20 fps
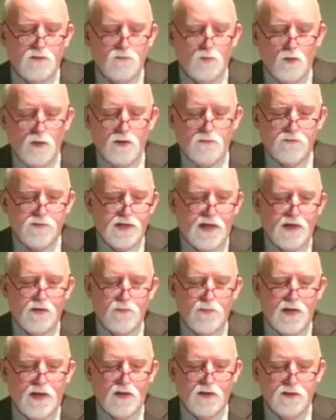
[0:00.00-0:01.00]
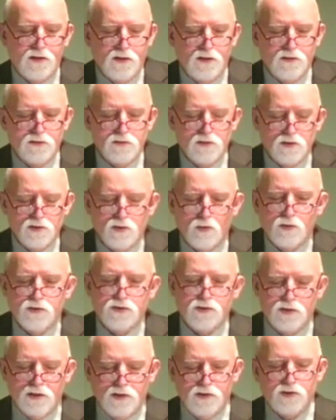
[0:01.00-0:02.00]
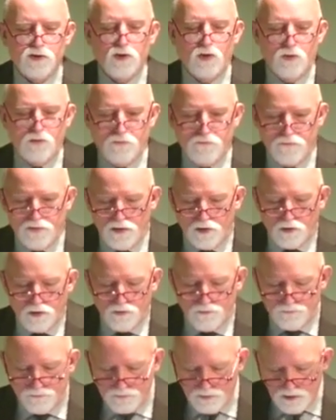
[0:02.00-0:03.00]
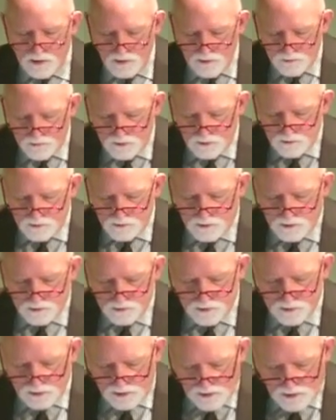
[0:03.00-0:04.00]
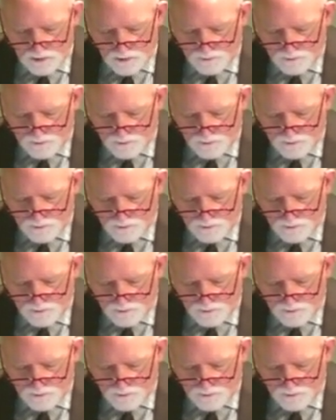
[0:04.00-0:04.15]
whatever that amount is. So it's going to vary. There's